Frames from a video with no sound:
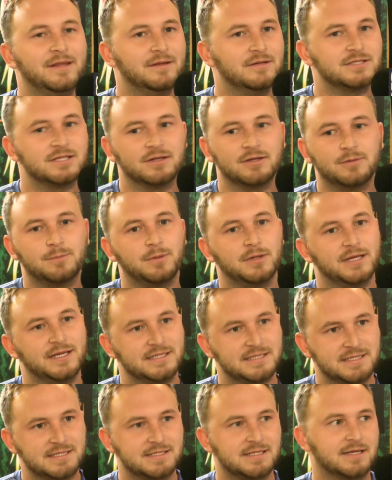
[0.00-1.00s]
there's other
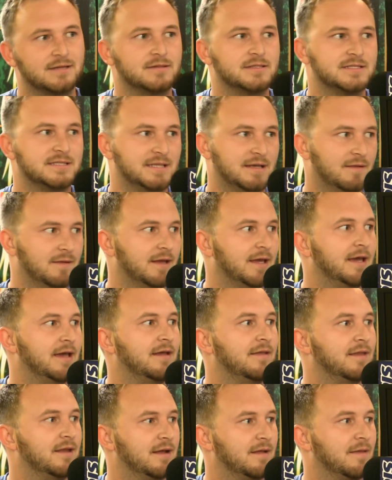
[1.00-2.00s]
places like Le
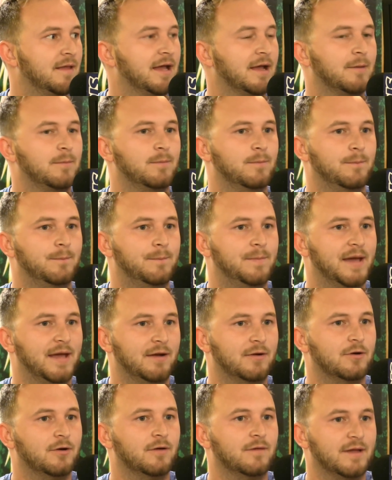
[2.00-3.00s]
Cellier that I like
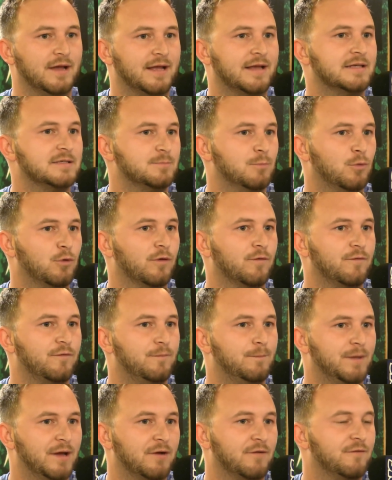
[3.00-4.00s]
better, like as
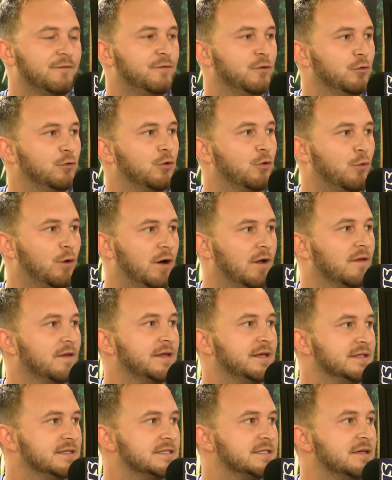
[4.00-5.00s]
better food
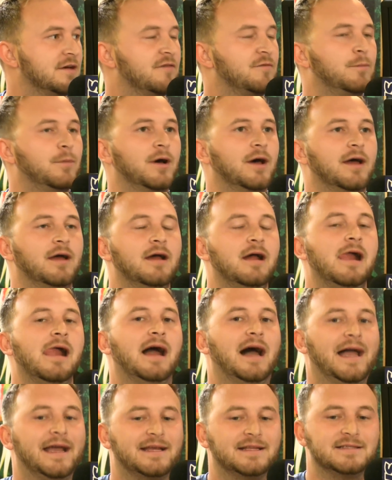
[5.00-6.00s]
quality and stuff, but
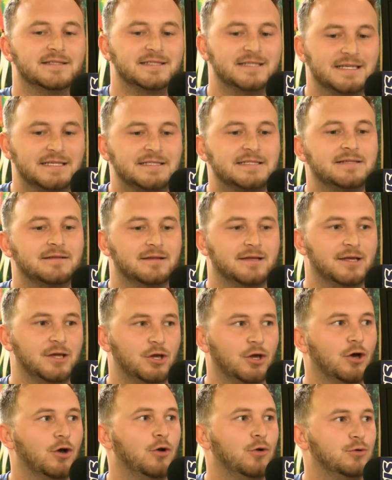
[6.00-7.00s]
I consistently
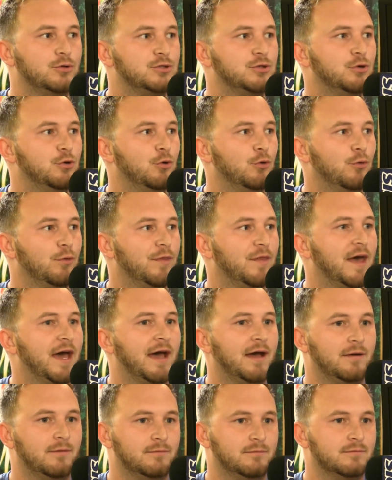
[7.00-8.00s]
go to
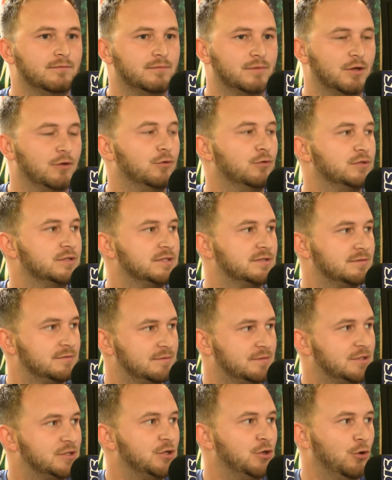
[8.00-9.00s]
those
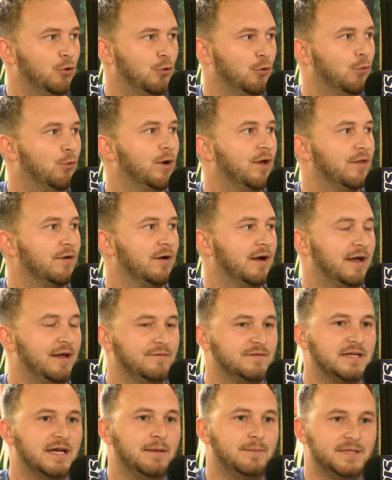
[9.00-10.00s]
two whether I
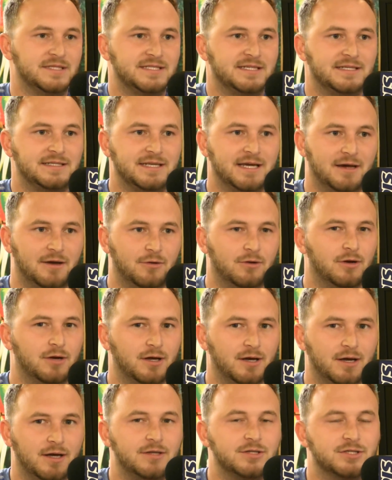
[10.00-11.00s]
have time to sit down or
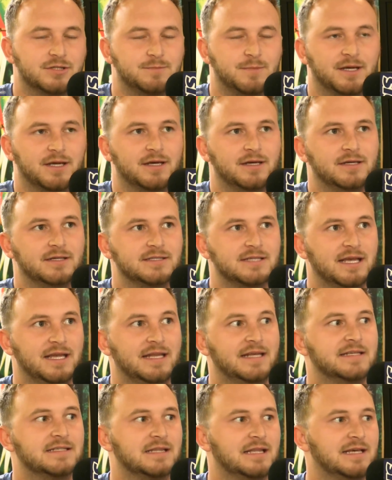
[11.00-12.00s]
not, just because it
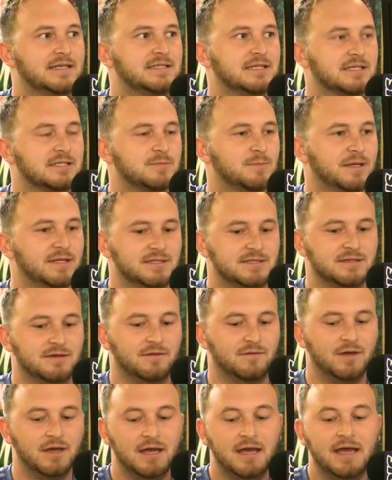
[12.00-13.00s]
is less expensive.